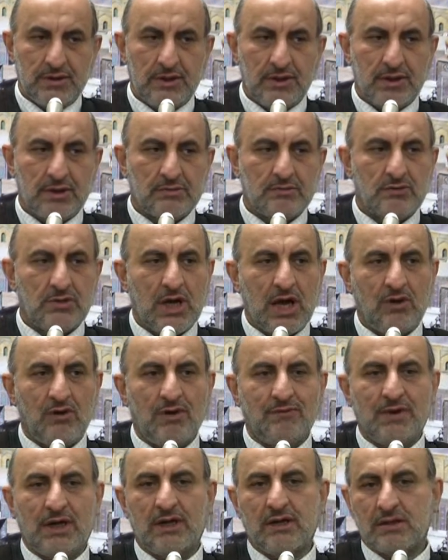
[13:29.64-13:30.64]

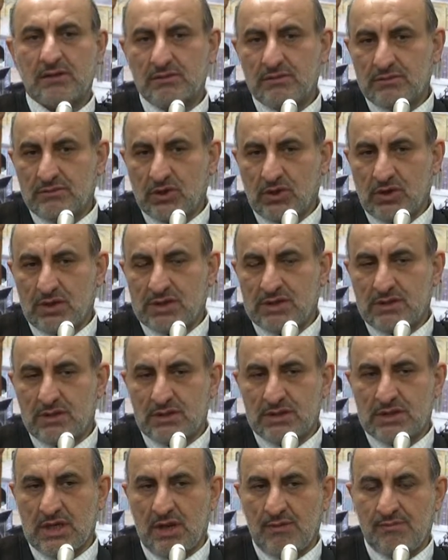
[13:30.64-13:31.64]
However,
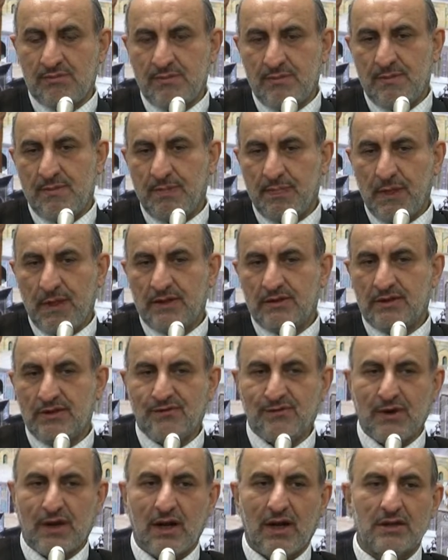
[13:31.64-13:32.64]
because some
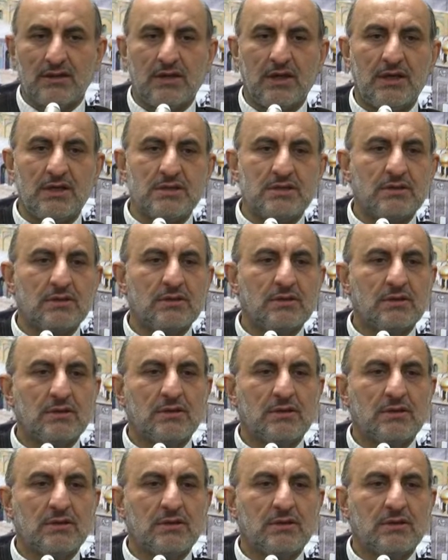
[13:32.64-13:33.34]
difficulties,